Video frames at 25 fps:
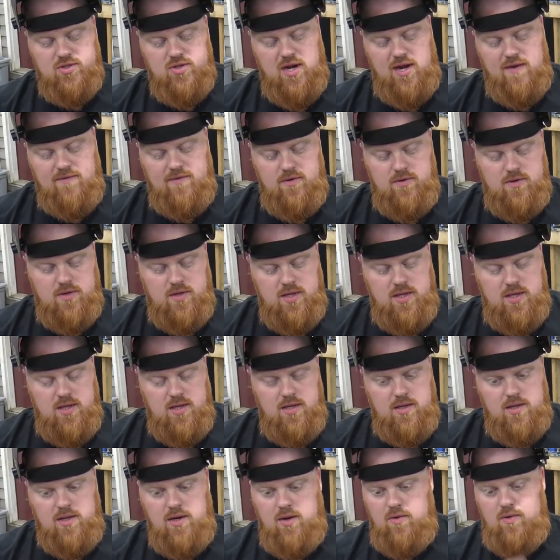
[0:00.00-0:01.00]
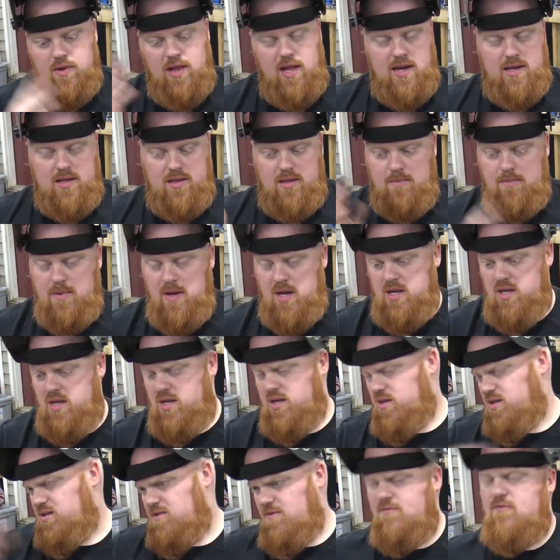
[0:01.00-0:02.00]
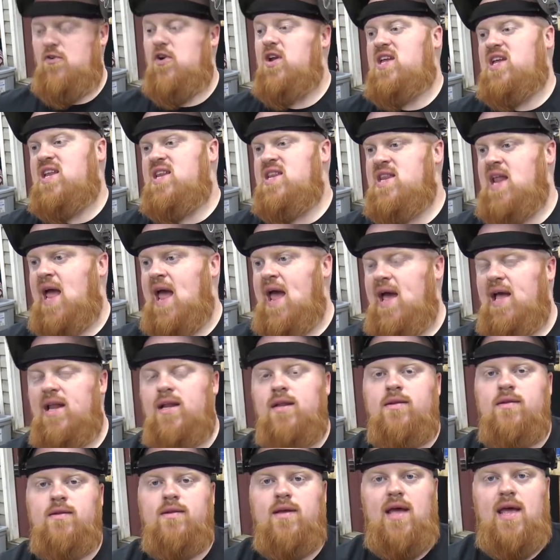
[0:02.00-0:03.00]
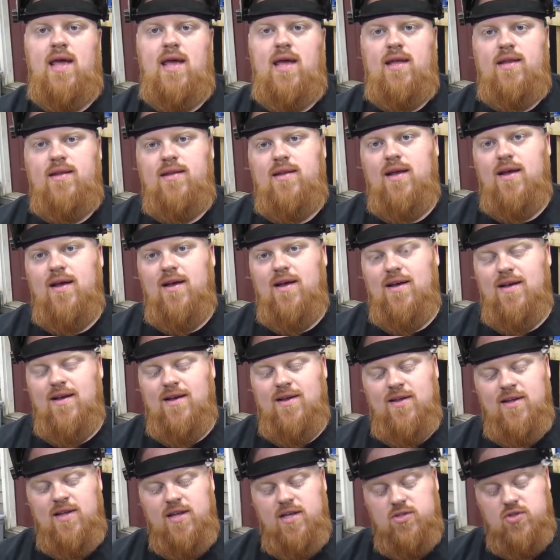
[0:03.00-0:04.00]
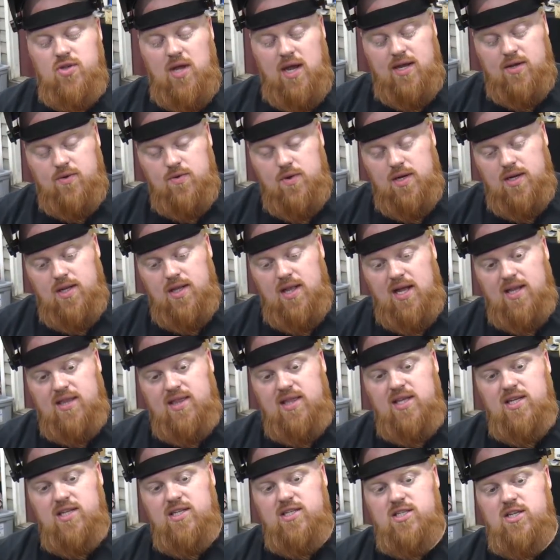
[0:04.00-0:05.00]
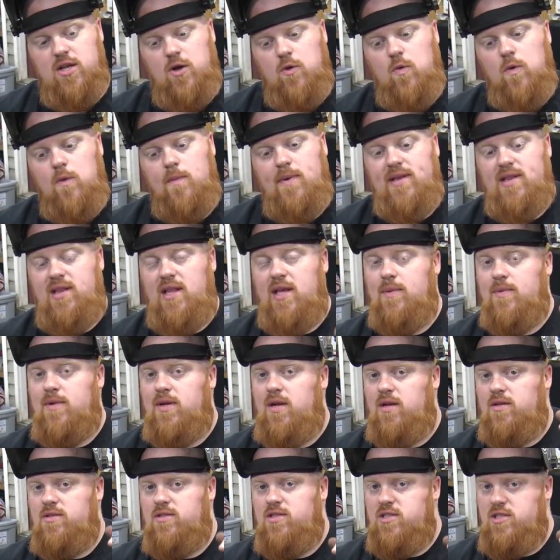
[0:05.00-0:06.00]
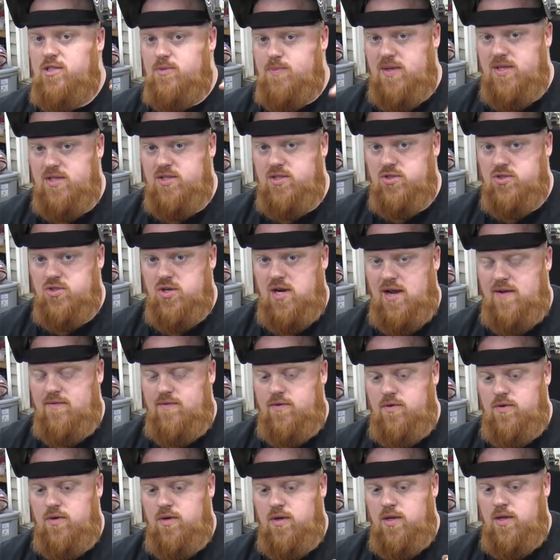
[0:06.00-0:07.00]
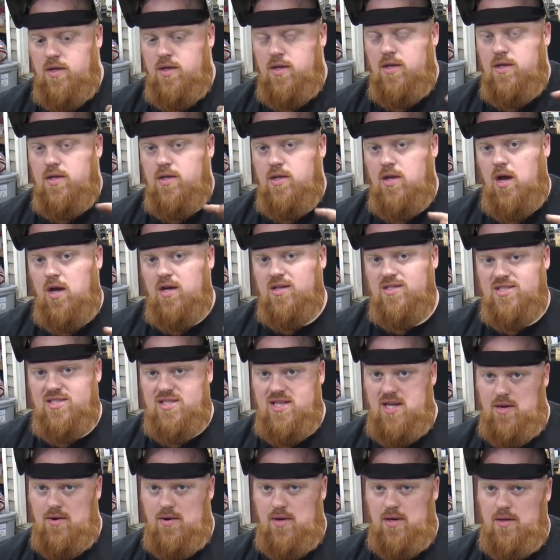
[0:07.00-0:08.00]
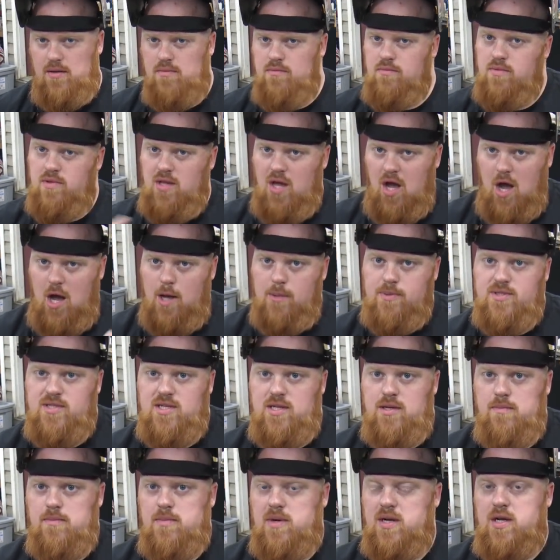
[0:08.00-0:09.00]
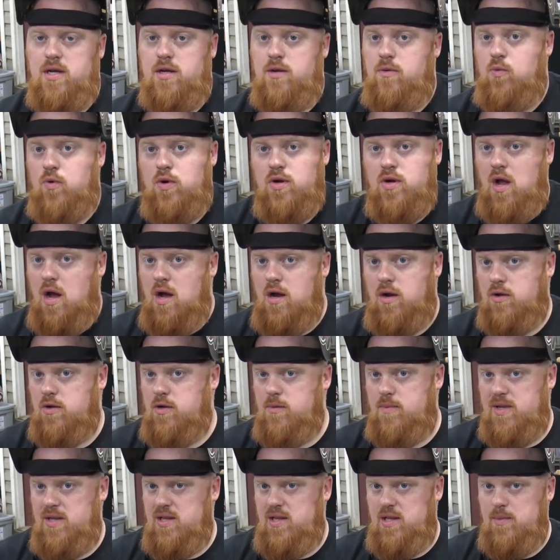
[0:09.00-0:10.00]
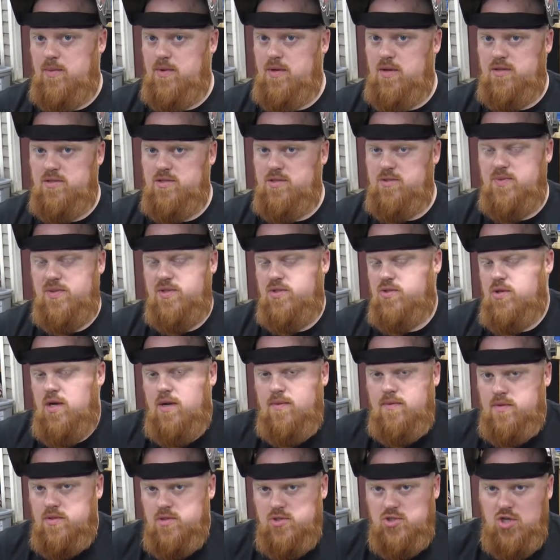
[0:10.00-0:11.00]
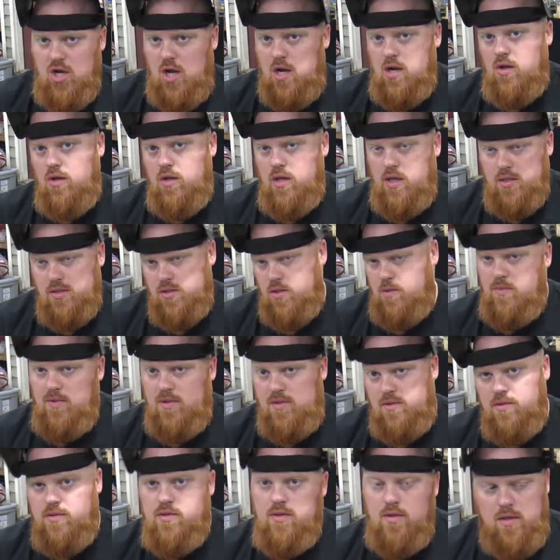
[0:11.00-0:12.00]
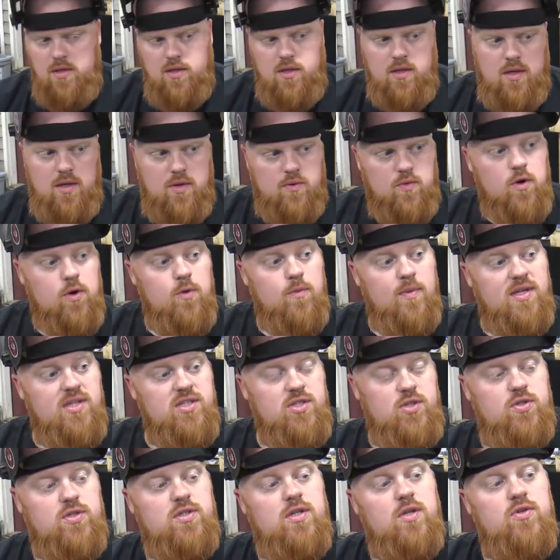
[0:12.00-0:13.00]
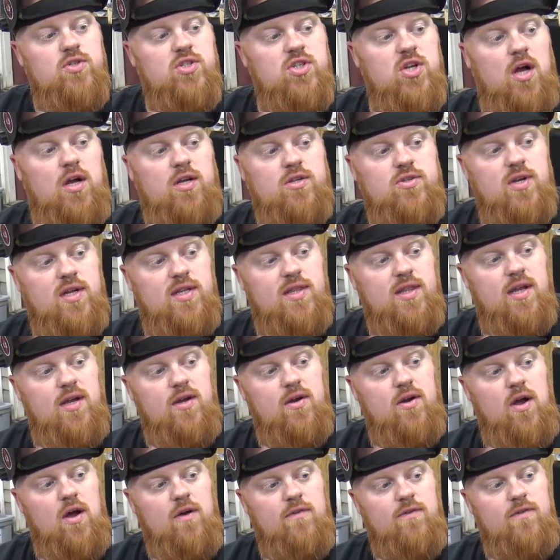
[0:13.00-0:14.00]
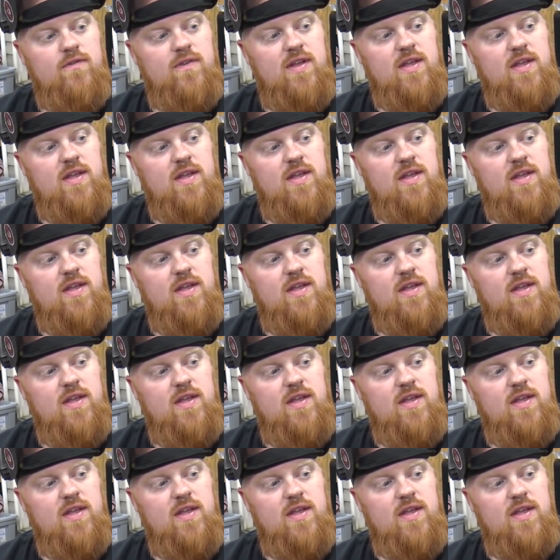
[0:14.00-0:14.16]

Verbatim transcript: travel, you know, like the buggy does, freaking gnat. And uh, so I can run it like this, so we'll be limited on suspension travel, not steering, the opposite, because we're not going to be limited on suspension travel because the shock only has so much room. He's using those shocks right there off of